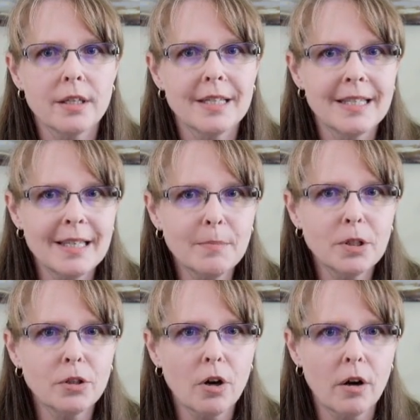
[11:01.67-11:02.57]

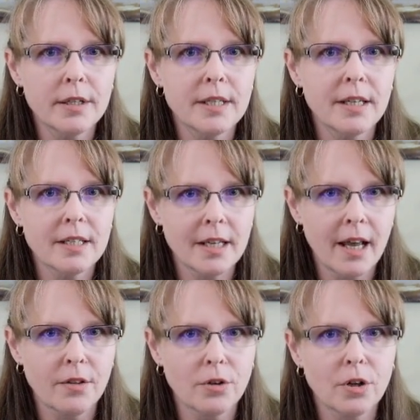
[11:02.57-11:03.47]
similar content
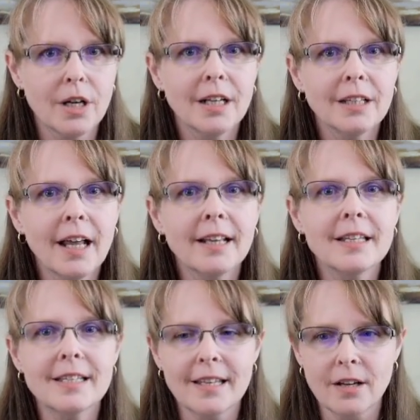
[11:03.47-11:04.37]
together, like the
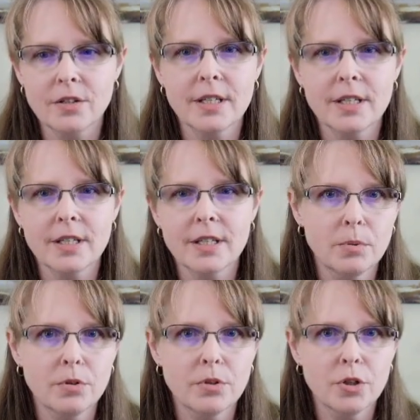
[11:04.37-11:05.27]
sales
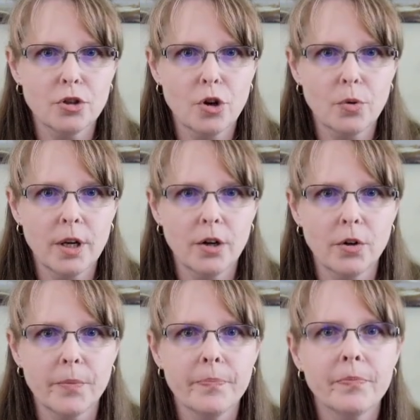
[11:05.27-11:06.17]
examples shown
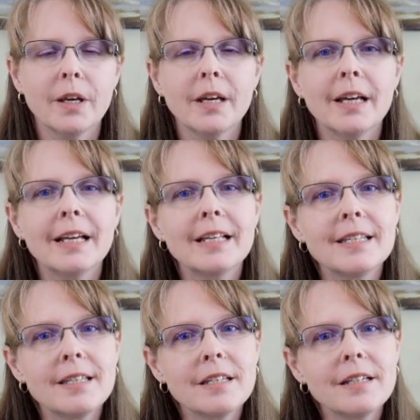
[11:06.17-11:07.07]
here.
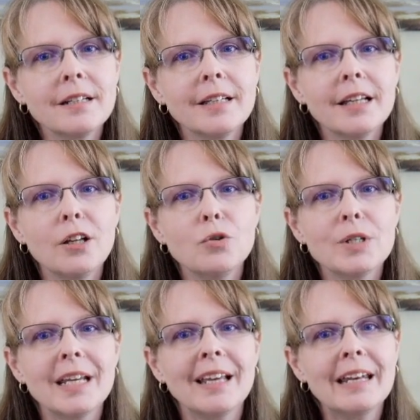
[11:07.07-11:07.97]
Consistently
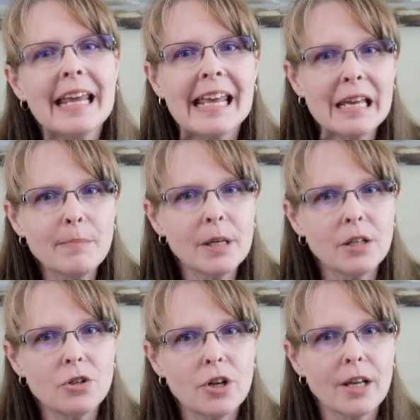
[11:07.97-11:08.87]
using an
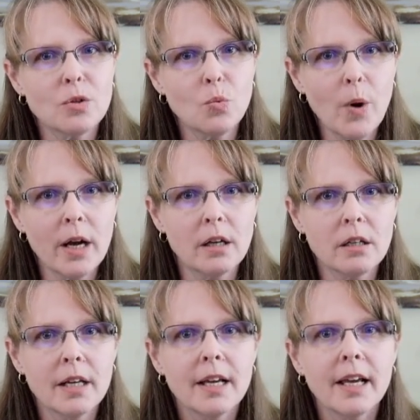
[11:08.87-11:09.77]
image as
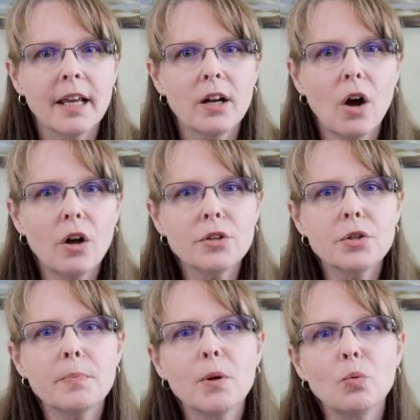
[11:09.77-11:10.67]
well can
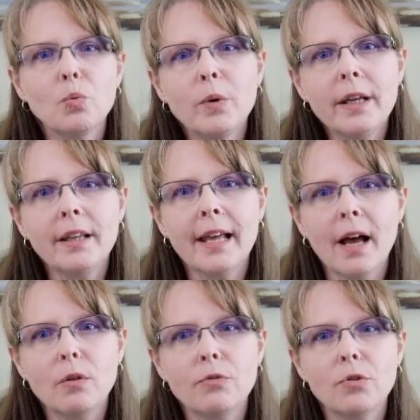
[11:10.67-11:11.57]
also be really
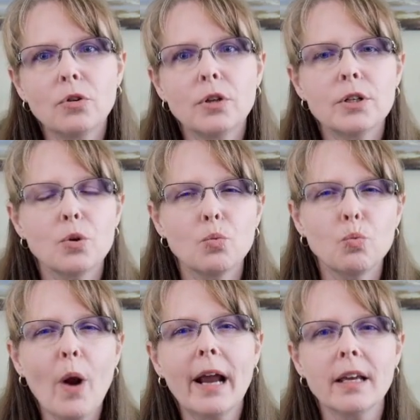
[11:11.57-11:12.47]
helpful to
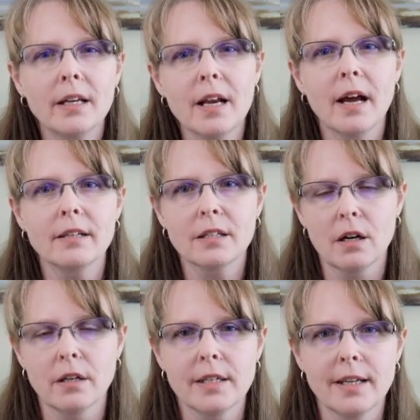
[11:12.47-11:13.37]
recognize
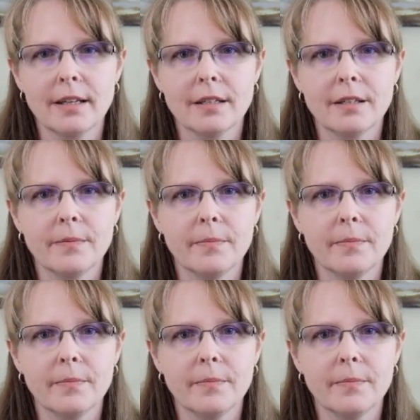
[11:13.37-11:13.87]
content.